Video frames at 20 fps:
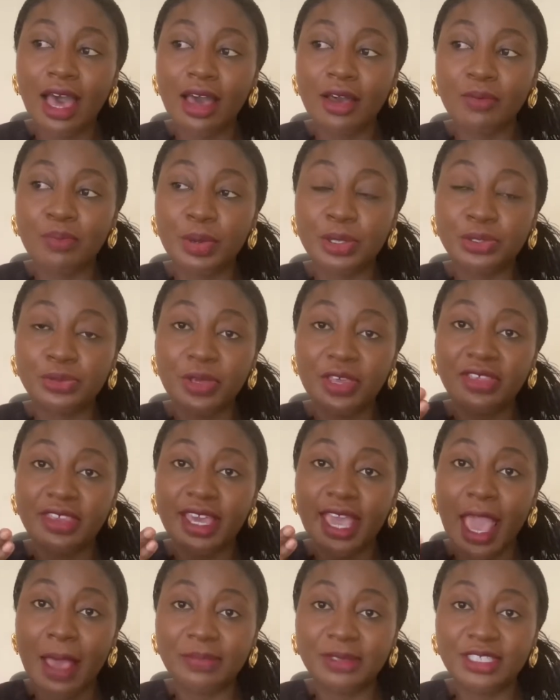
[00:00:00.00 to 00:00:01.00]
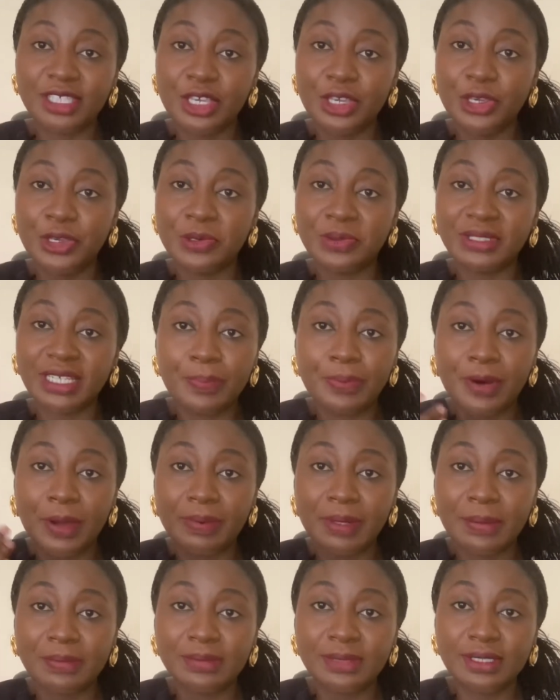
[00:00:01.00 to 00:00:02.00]
between the MCQs and
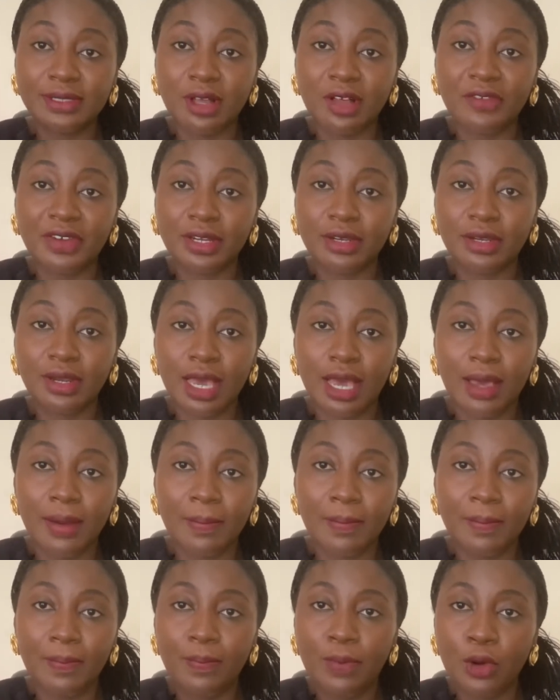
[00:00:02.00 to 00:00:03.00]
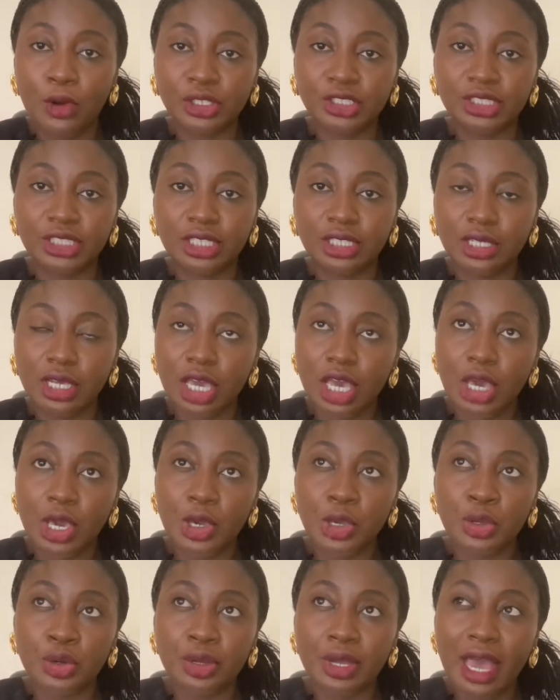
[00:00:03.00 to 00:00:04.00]
problem-solving portion,
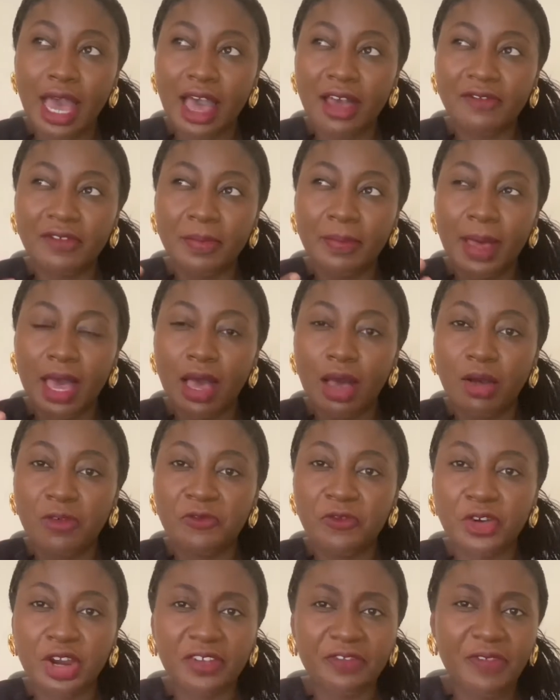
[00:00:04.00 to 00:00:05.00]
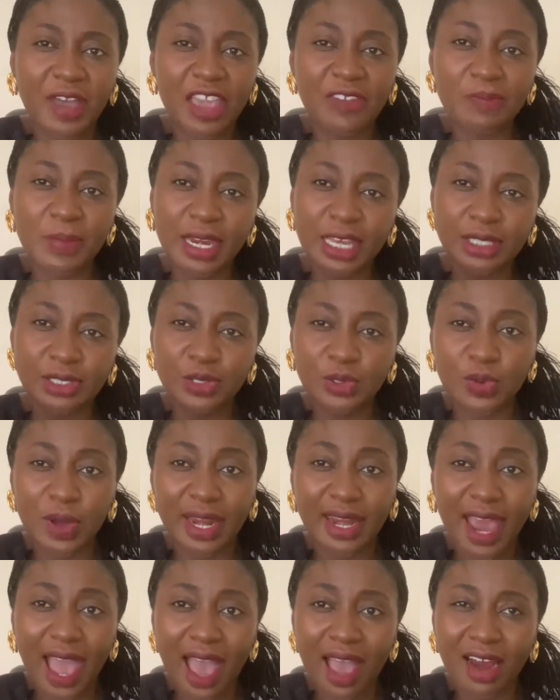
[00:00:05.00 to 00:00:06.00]
you'd have about 45 minutes to
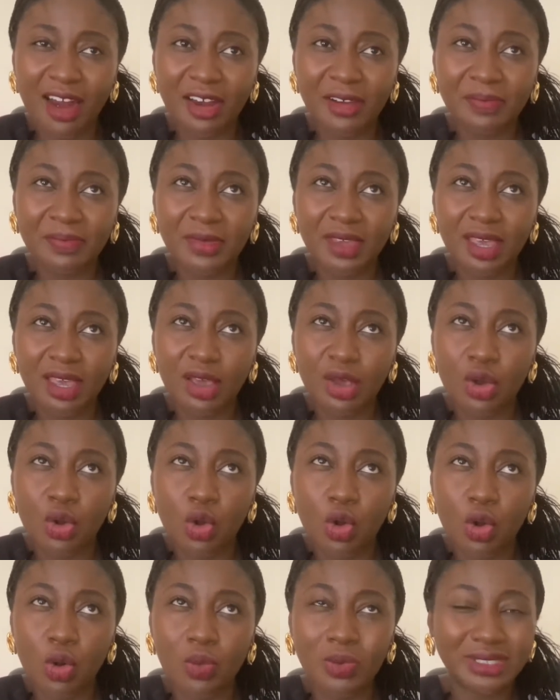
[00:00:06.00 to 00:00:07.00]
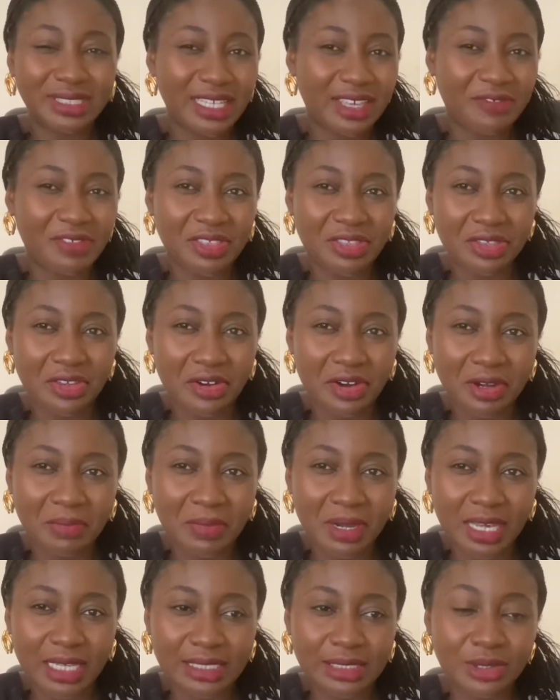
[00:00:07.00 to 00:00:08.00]
an hour, or was it even 30
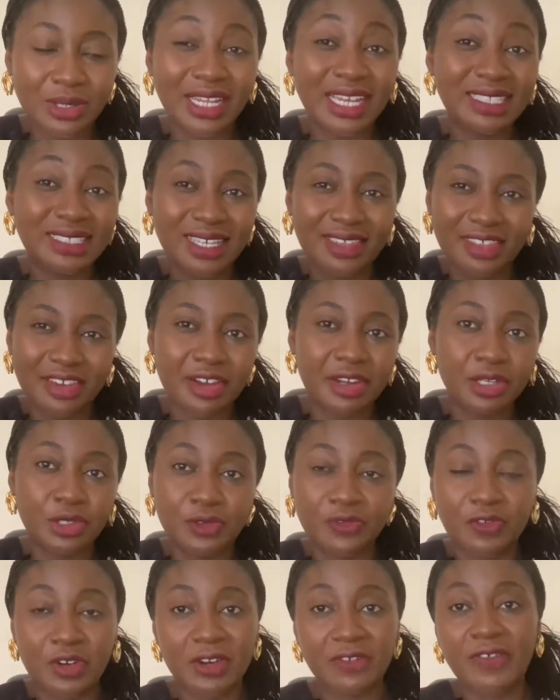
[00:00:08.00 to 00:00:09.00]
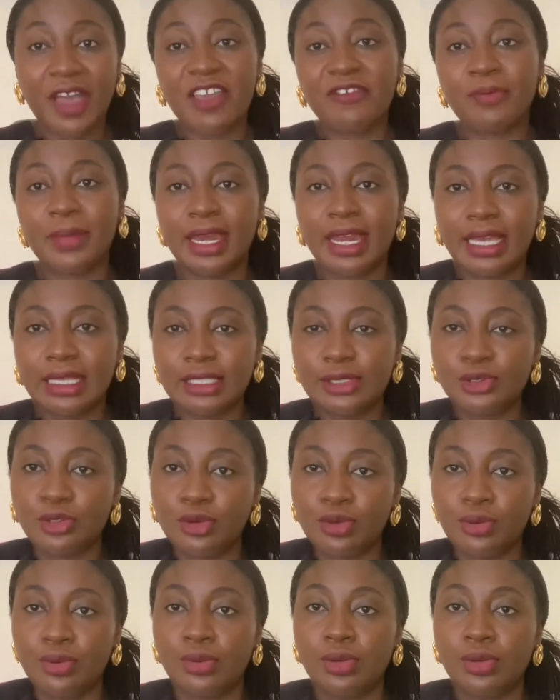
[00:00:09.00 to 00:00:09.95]
minutes? So let's say 30 to 45 minutes to,